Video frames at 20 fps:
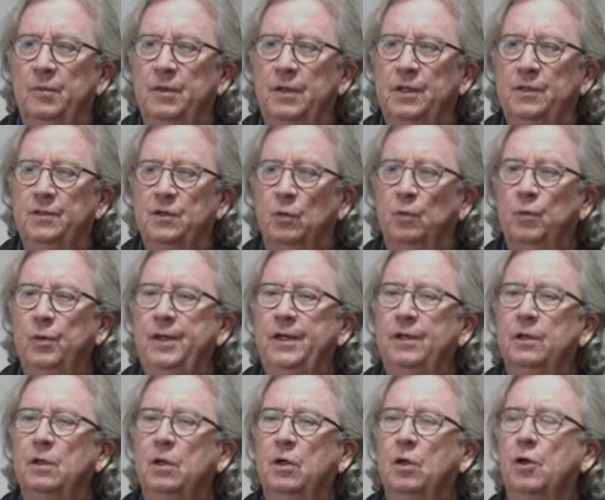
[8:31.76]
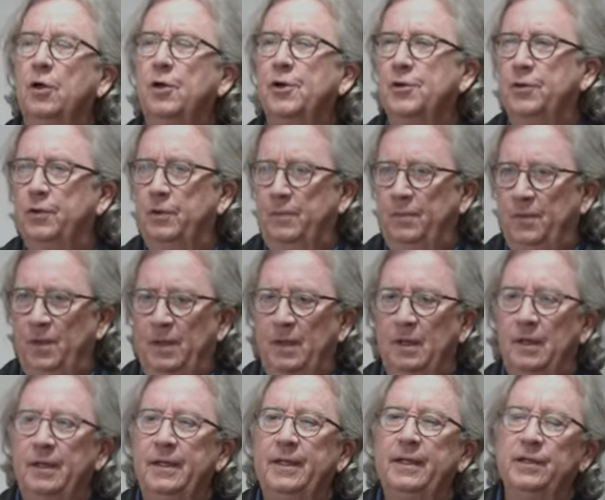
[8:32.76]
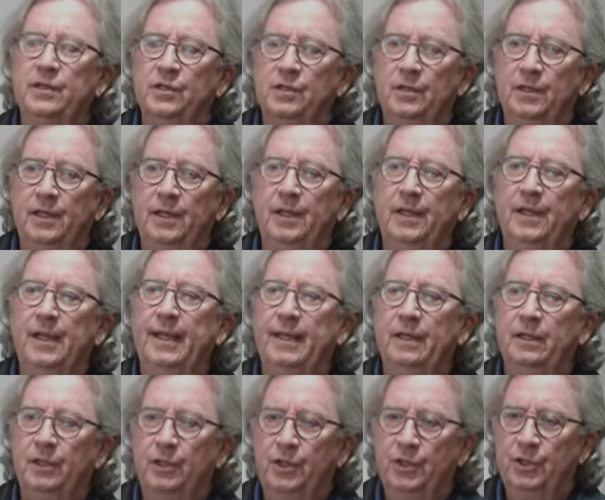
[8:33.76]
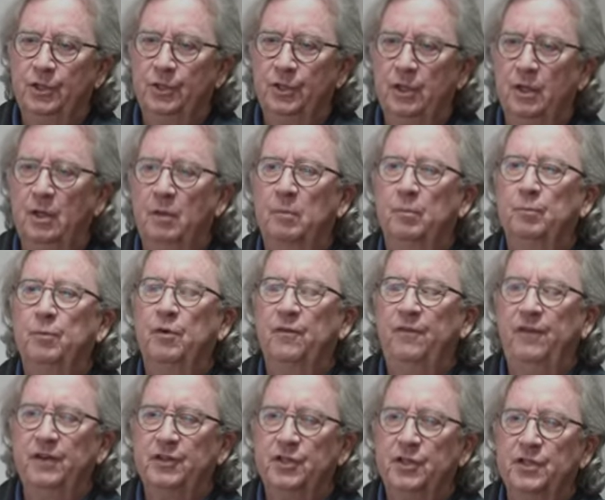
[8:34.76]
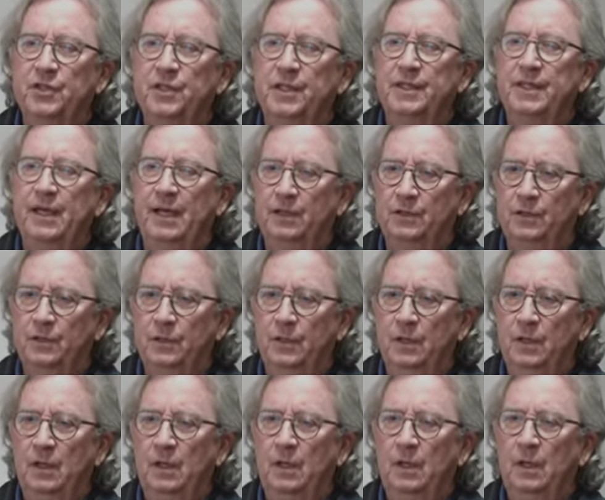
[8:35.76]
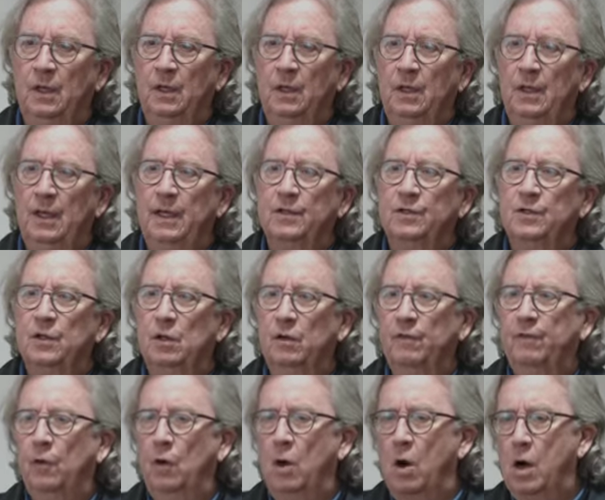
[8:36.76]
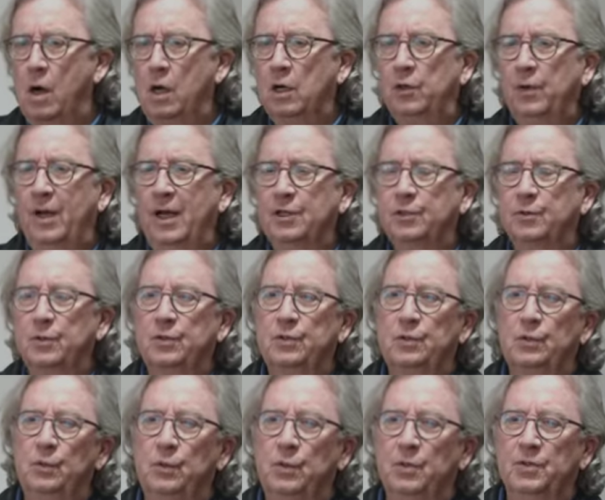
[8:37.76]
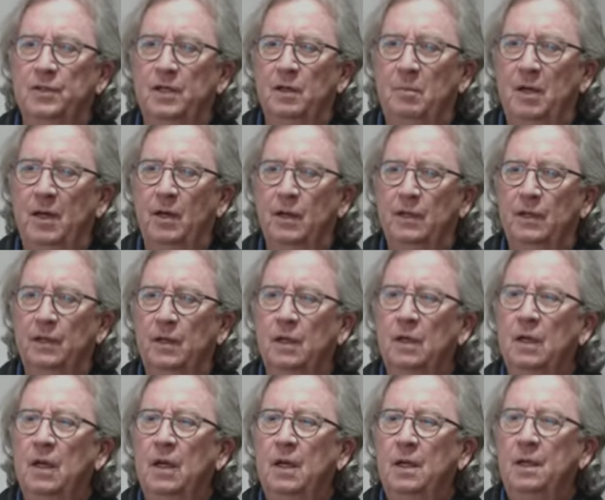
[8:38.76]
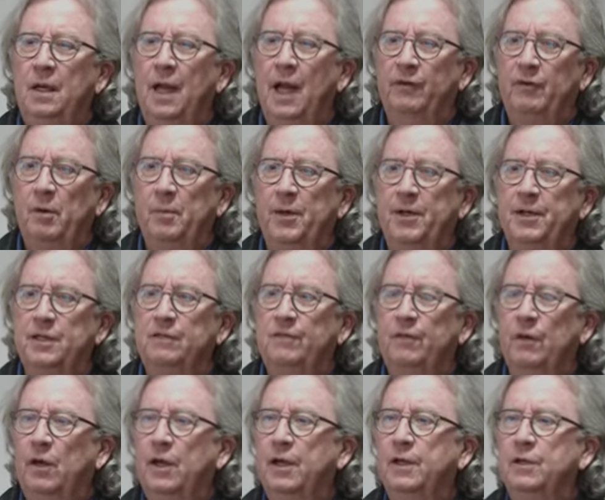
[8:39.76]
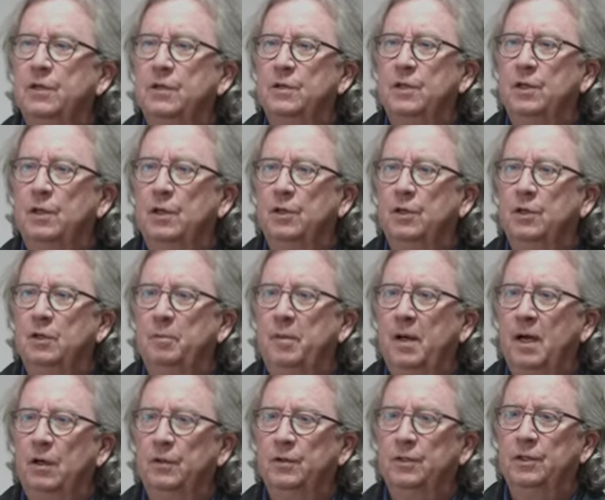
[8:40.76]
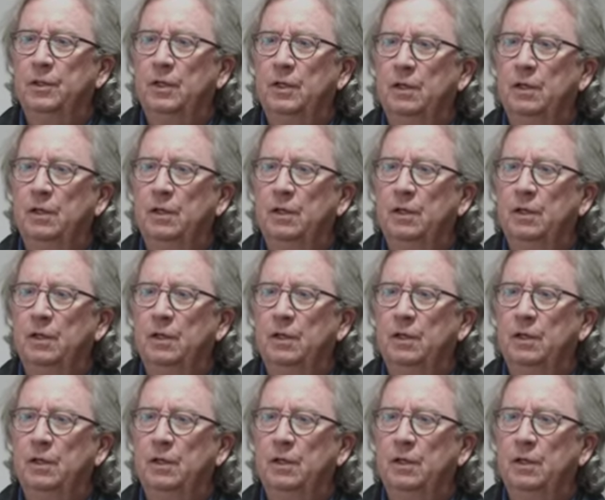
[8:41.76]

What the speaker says: is a real hurdle is the English proficiency tests. And so for all graduate schools in America, everybody's very concerned about